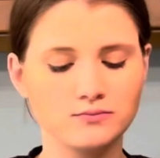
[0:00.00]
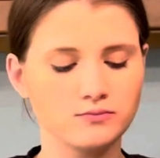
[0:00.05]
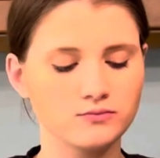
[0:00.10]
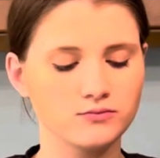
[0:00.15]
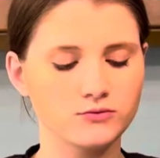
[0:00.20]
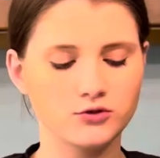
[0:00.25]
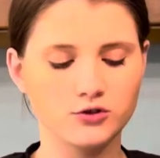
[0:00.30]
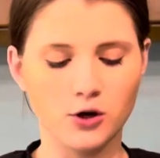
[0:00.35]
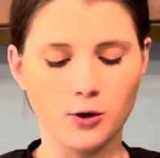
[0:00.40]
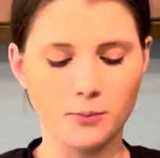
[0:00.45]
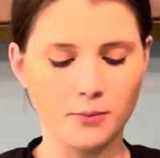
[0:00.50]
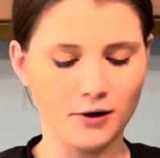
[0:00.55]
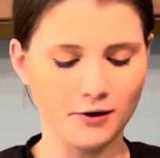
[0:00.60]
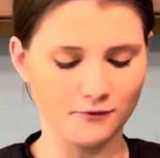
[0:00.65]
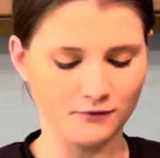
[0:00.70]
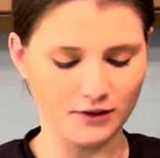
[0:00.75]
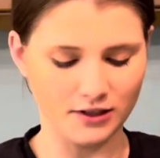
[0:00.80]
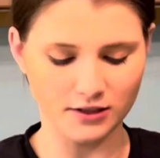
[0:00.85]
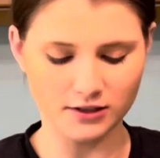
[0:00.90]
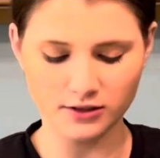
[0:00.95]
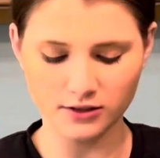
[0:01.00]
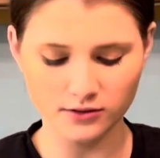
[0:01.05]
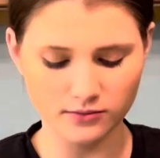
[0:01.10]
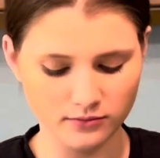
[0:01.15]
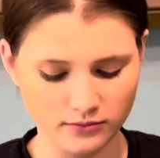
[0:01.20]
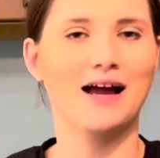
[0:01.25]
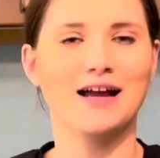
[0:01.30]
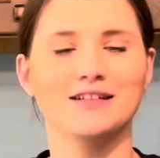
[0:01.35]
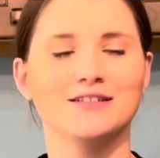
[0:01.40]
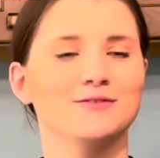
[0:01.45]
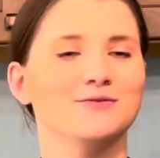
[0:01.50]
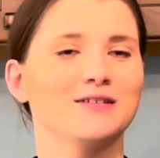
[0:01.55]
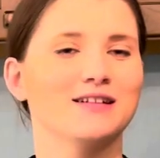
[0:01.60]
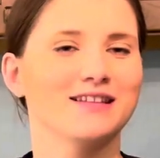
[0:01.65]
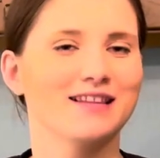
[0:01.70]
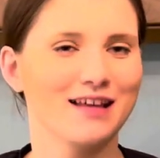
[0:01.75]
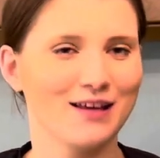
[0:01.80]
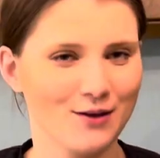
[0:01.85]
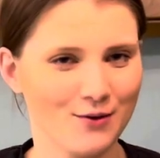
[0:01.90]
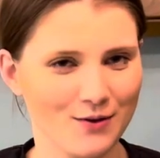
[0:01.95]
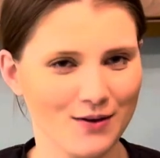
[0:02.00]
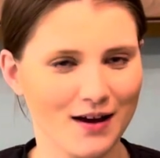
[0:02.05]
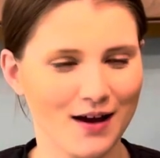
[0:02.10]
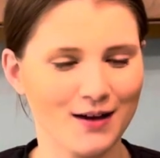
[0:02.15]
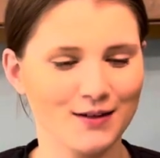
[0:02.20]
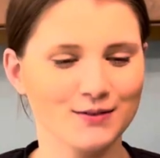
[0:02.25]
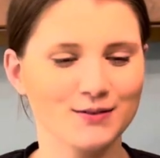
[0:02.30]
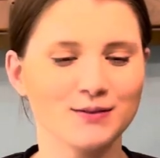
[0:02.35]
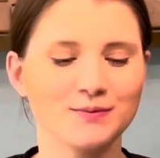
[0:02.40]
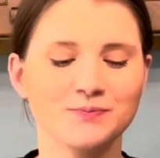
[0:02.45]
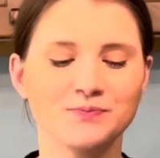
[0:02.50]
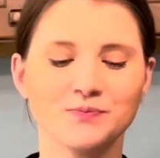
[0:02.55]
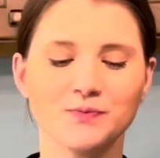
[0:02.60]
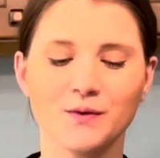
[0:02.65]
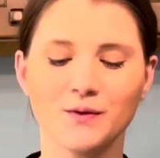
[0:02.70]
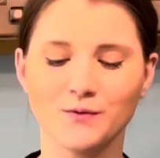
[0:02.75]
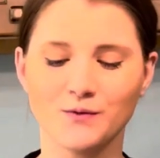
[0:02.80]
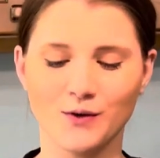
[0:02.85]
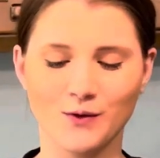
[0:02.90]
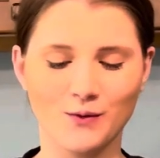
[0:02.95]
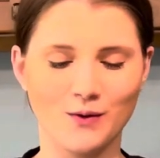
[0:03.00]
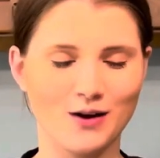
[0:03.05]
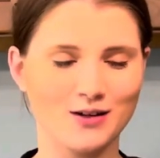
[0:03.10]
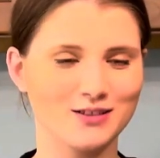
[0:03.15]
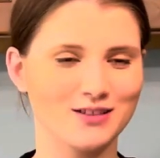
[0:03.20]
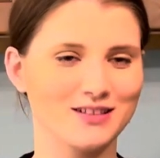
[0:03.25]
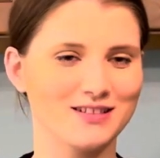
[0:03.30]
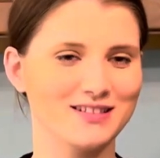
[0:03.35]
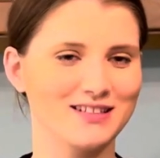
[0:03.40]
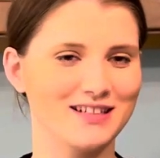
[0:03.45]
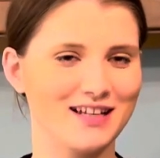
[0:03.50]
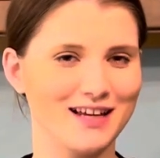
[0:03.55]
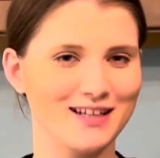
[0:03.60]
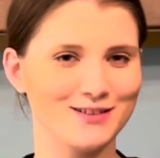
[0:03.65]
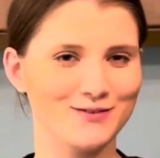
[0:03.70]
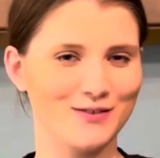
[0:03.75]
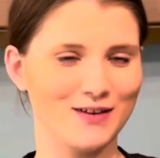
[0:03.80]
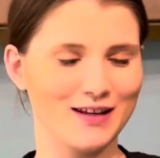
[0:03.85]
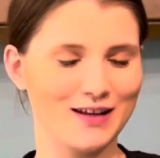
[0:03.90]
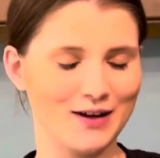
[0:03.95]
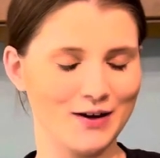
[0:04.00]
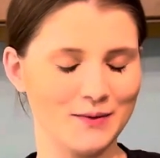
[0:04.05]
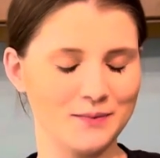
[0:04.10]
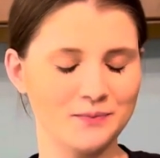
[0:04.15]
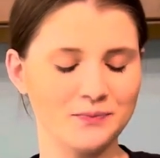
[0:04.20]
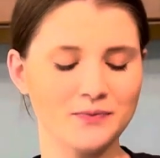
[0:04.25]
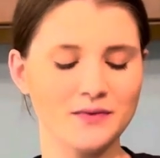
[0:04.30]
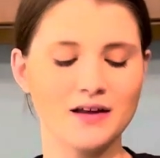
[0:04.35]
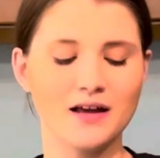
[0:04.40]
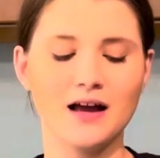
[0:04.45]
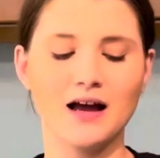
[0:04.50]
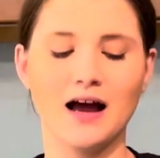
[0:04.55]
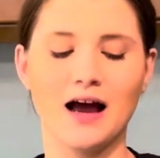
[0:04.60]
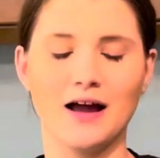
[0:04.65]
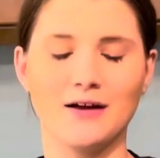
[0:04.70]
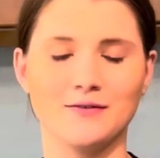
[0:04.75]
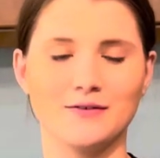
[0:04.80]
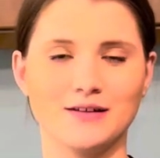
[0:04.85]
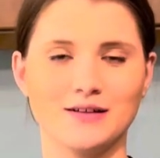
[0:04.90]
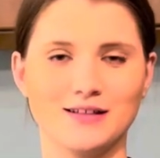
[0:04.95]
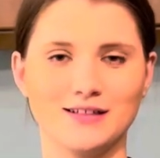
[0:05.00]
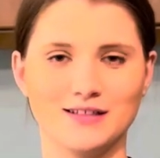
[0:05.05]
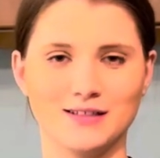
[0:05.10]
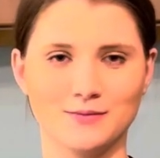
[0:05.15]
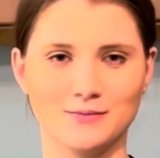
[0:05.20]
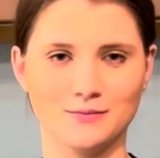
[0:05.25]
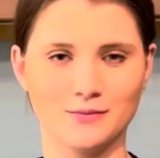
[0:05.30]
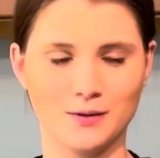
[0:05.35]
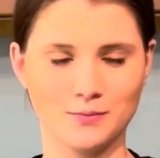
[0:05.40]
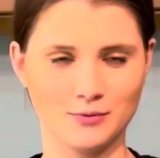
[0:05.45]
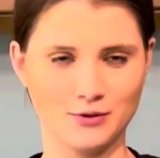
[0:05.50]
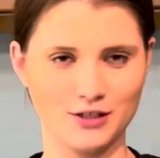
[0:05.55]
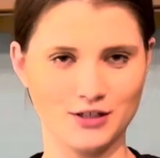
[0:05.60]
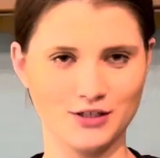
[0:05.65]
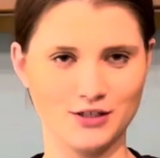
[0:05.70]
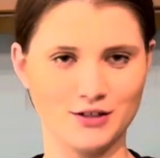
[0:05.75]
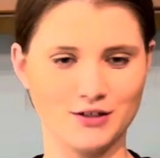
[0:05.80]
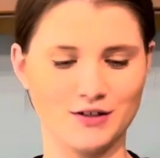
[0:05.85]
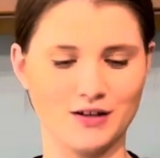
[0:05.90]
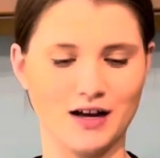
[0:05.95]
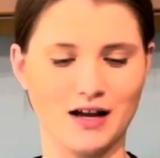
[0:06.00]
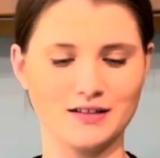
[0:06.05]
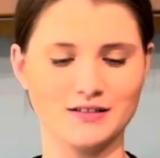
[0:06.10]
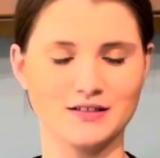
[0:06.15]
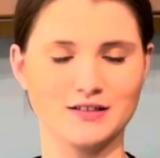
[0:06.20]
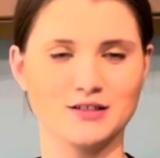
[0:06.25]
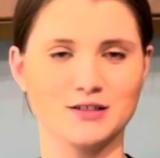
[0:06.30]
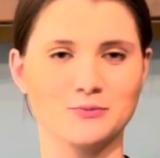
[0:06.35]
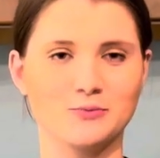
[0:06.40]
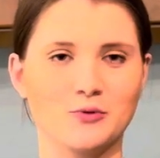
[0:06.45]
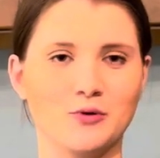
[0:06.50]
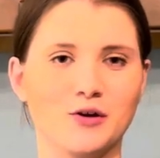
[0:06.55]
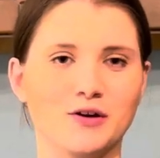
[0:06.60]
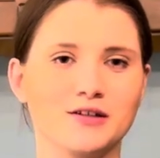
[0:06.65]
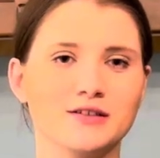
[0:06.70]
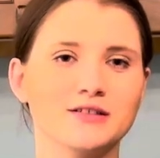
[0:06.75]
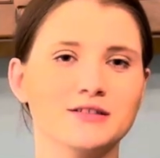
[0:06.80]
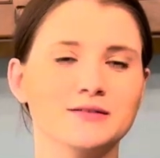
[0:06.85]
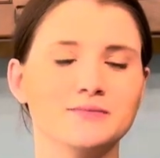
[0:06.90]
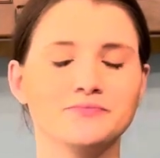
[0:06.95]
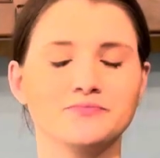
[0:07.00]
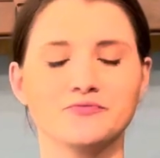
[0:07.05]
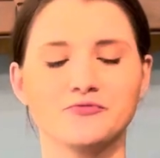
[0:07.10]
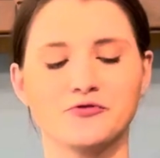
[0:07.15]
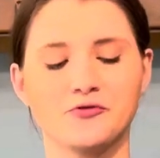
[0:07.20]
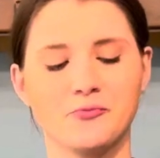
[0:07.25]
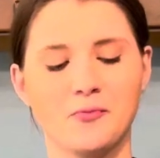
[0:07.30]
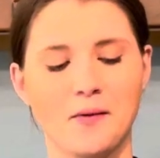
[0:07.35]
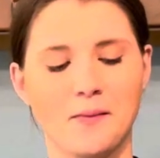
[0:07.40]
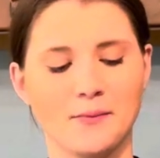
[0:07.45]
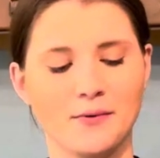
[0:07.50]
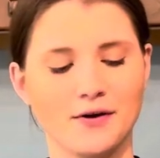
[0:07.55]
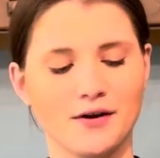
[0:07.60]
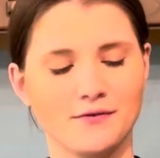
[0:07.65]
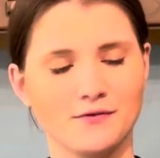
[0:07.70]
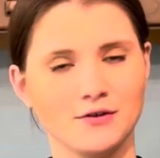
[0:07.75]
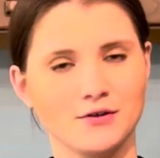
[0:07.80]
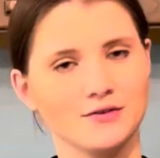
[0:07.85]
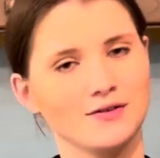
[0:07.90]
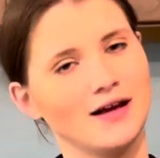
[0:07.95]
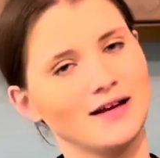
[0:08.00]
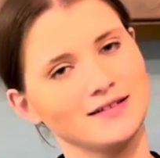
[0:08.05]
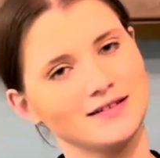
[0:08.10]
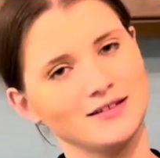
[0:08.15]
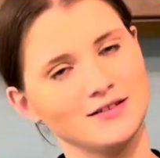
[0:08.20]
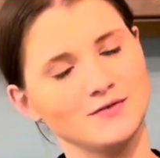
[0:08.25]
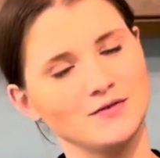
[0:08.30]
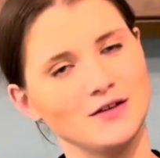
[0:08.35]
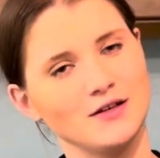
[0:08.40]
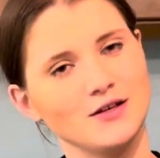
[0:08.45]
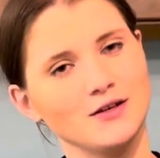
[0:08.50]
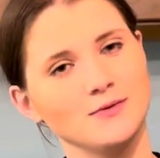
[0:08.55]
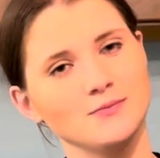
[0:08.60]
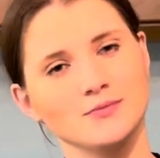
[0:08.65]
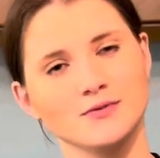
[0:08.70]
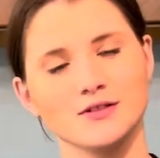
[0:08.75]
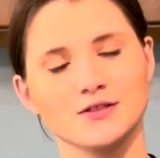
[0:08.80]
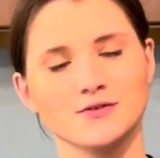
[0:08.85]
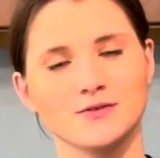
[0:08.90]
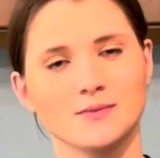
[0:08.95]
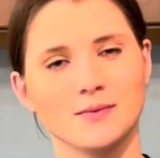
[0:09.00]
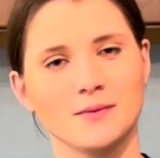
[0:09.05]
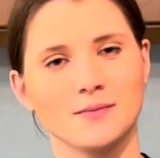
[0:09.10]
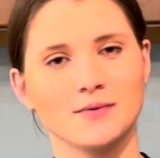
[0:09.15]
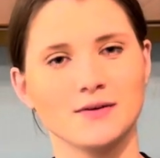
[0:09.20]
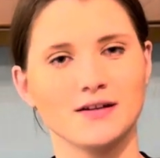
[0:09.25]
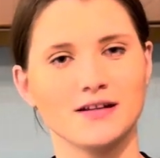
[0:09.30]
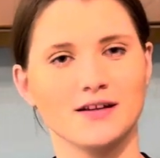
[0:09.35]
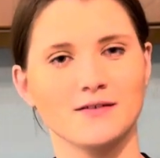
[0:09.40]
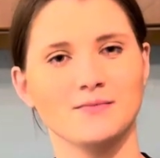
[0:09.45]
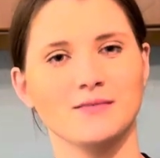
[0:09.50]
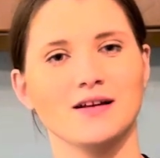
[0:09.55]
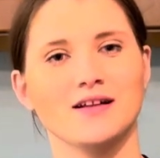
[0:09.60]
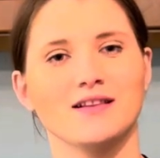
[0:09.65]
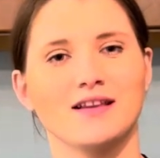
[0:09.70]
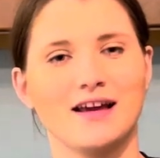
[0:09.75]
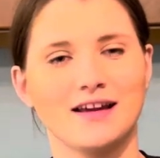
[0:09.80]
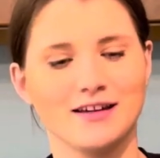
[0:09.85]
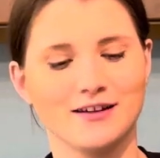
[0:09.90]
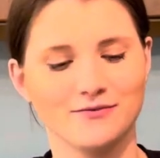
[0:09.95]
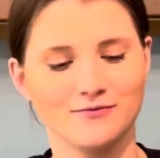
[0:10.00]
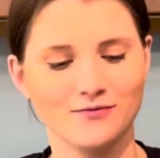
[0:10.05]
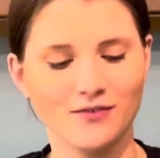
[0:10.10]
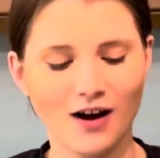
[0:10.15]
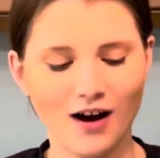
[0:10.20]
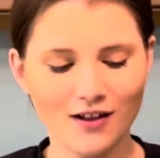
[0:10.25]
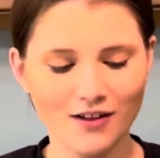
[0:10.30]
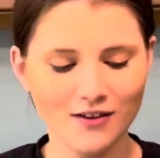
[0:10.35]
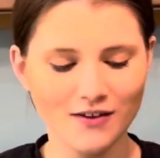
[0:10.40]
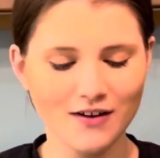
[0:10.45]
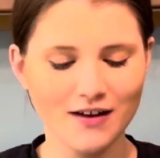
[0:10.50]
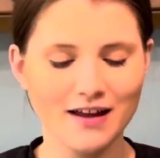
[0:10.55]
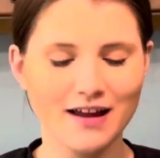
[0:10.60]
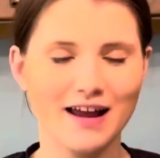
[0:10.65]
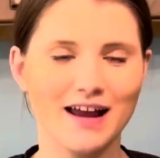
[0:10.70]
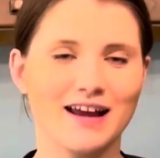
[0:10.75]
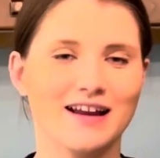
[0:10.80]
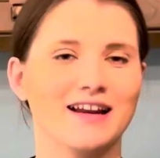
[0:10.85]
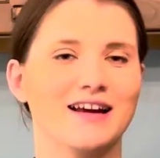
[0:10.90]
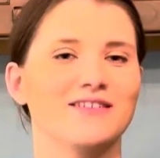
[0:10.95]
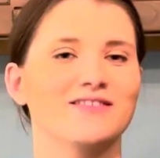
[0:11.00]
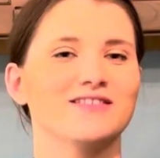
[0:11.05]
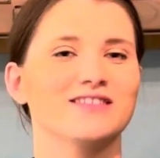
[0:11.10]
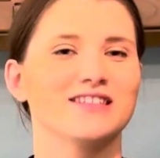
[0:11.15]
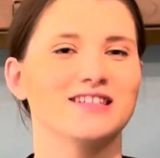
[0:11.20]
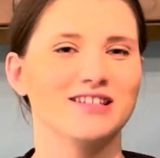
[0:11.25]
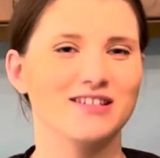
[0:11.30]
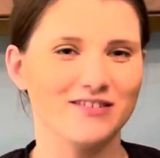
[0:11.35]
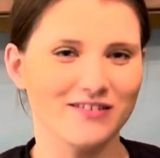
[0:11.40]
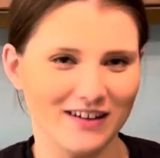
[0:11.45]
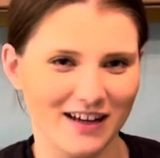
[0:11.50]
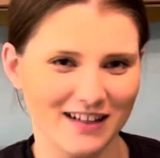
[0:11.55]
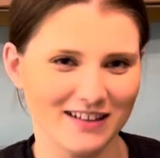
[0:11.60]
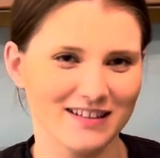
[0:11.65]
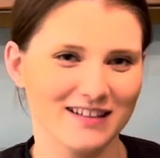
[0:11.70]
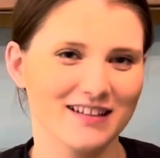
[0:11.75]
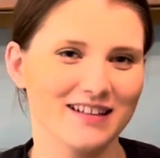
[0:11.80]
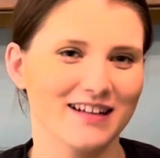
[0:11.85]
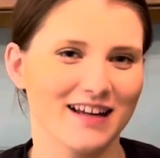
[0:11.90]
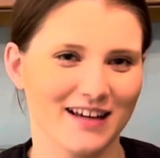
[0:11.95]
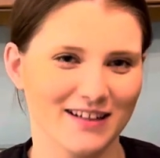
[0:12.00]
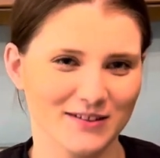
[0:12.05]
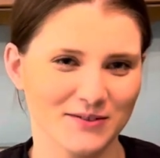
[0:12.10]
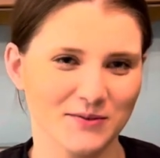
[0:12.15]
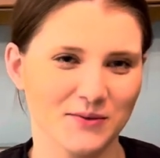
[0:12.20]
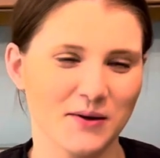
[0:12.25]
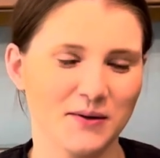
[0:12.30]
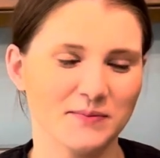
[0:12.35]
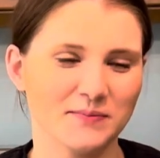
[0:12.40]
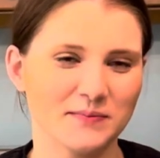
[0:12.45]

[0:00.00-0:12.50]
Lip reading: so perfect. I do want to thank you guys for watching today's video. I really appreciate your guys' support. Remember, if you like this video, please remember to give me a like and follow, and I will see you guys in the next one.